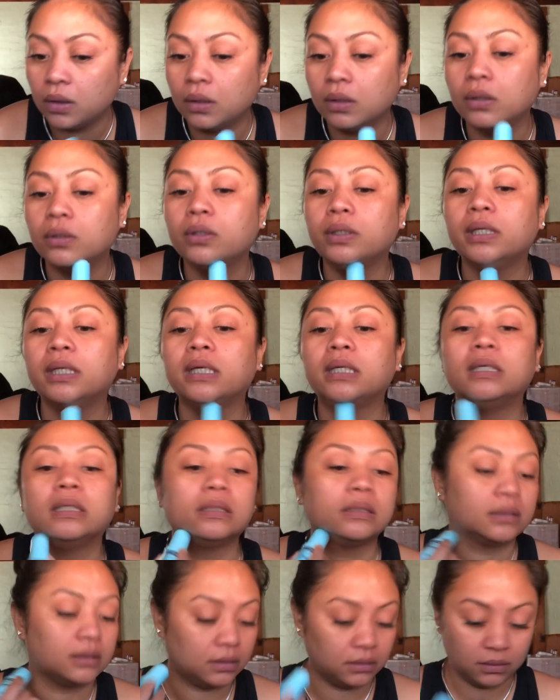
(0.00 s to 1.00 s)

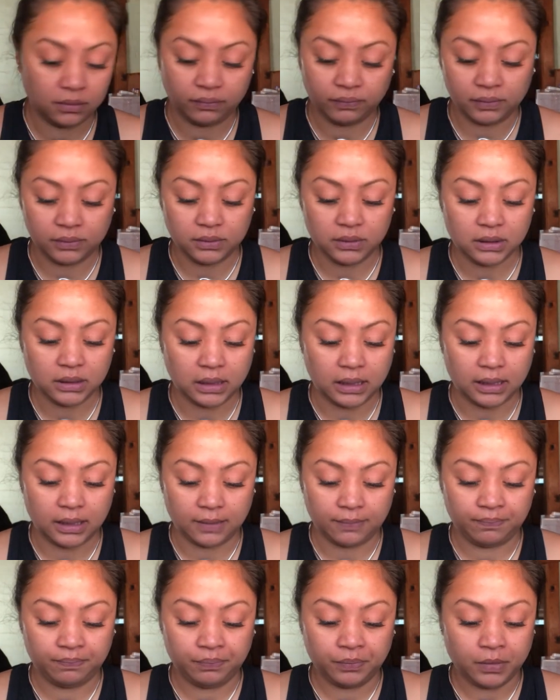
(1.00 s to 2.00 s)
alright, it feels like
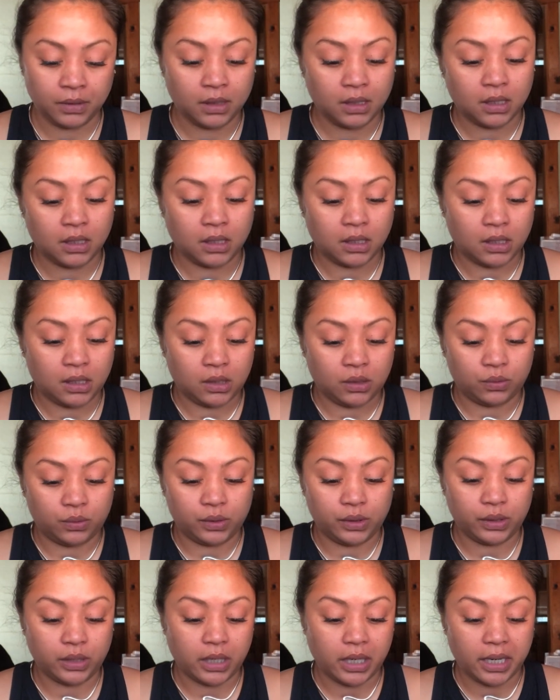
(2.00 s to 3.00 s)

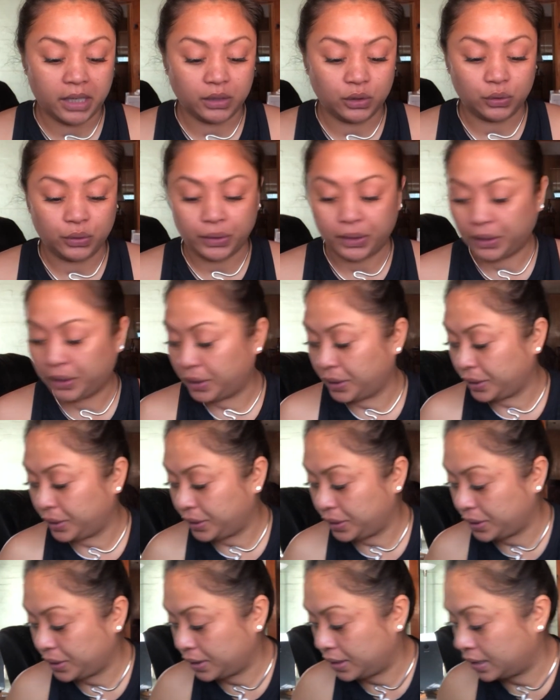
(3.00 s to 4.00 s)
we're hydrated.
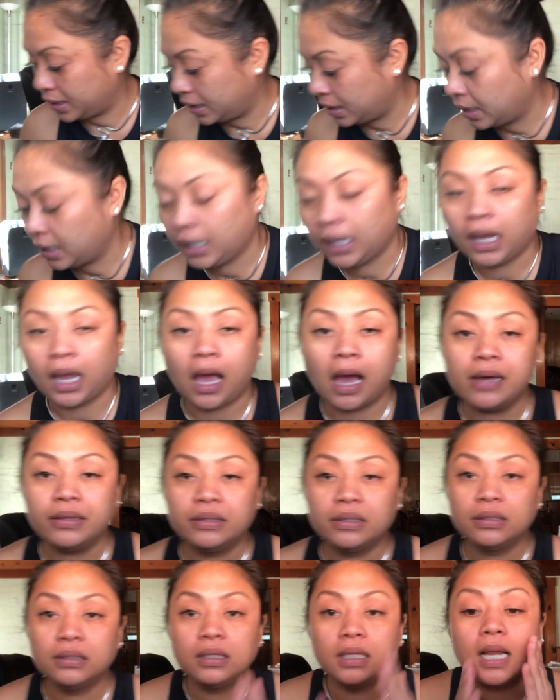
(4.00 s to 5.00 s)

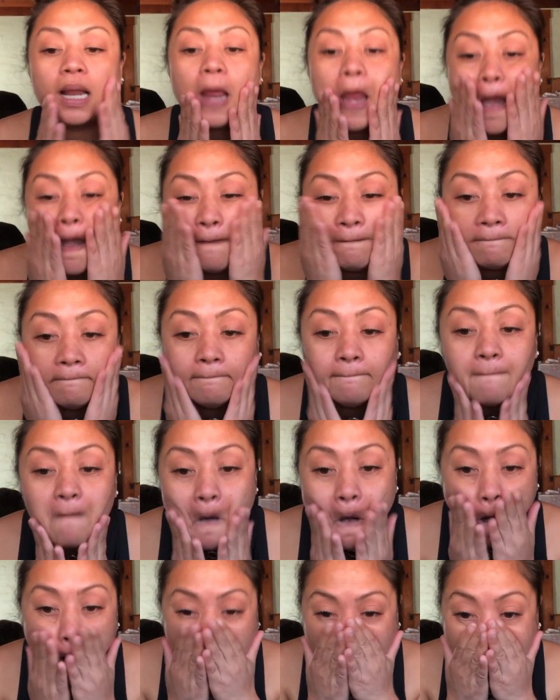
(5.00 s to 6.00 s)
And then,
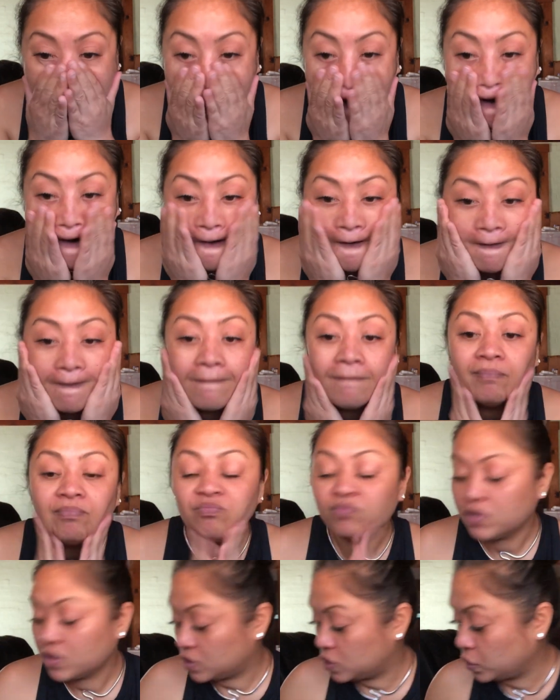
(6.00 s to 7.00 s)

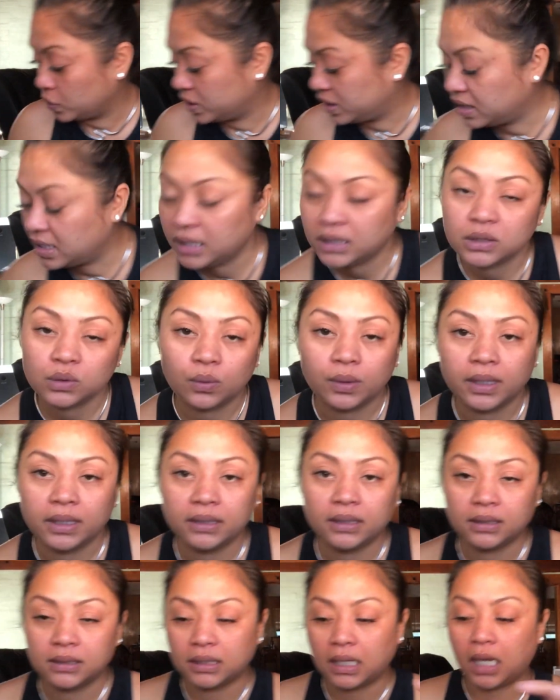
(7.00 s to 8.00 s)
so this
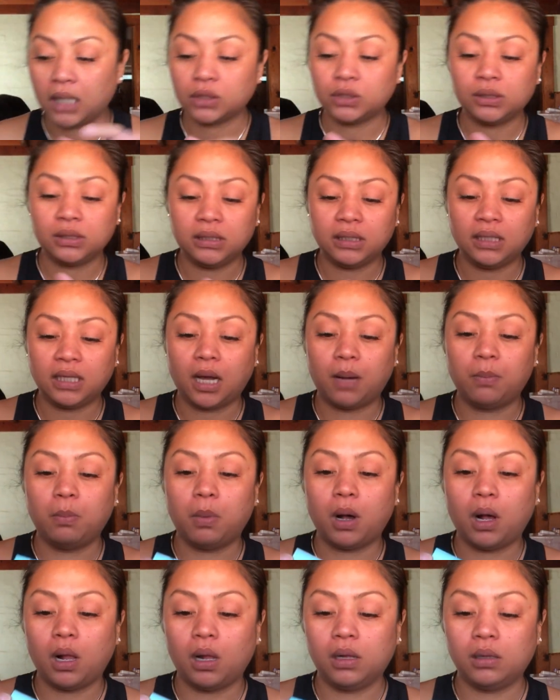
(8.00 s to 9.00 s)
one is actually a
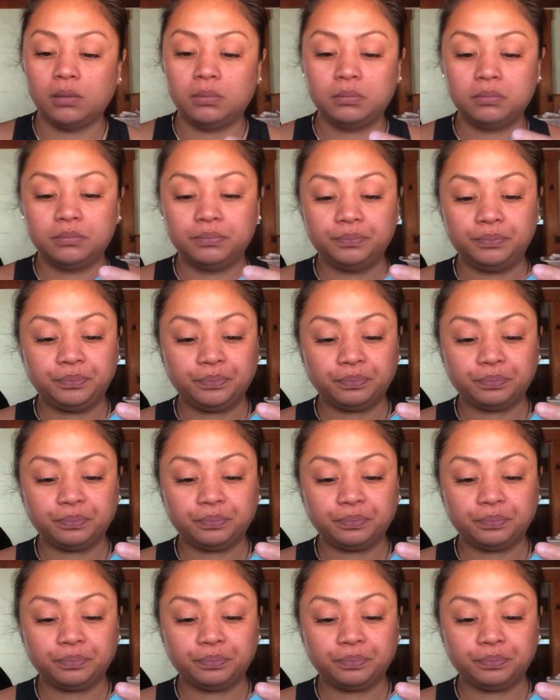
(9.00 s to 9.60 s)
balm